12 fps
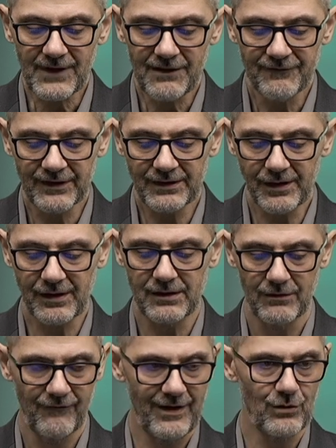
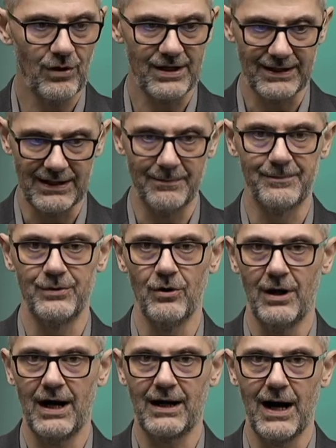First, when you set up
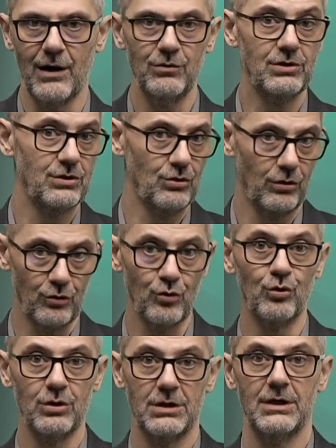your account, your
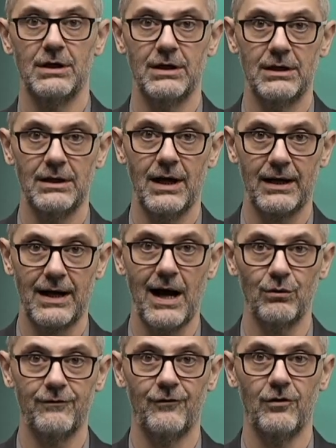new
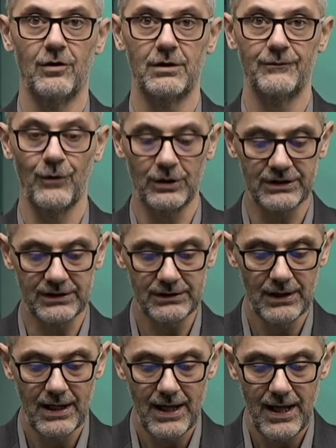account for water,
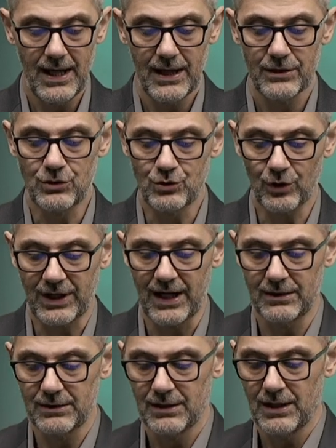you
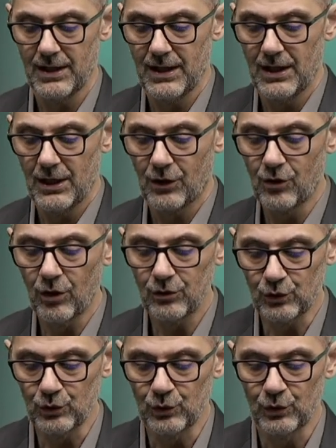can go
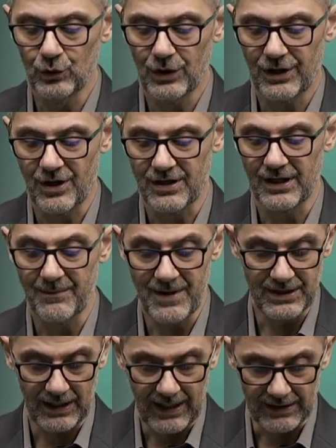to
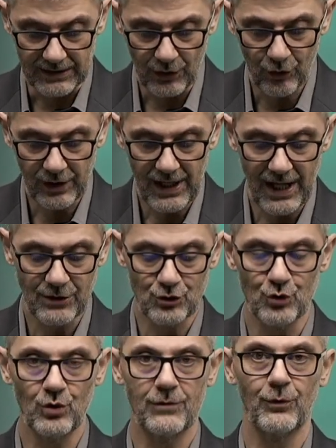sustainability category and
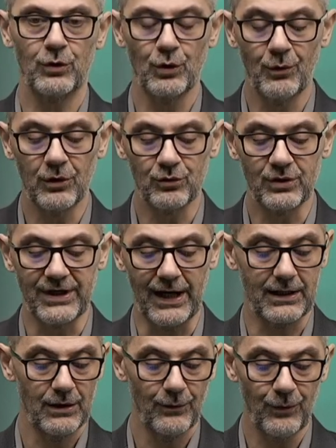choose what you want to
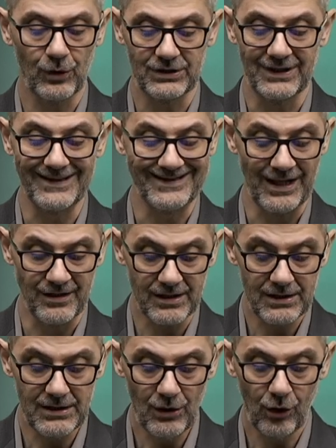track: water
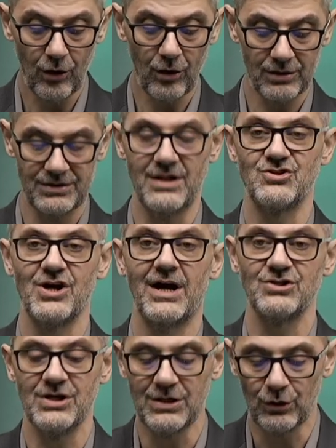intensity or
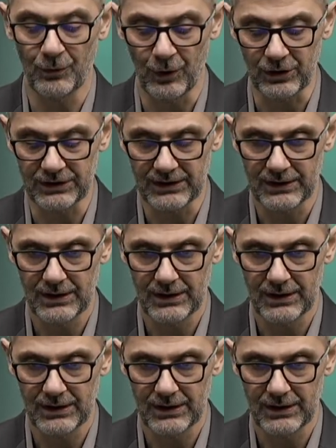discharge into water.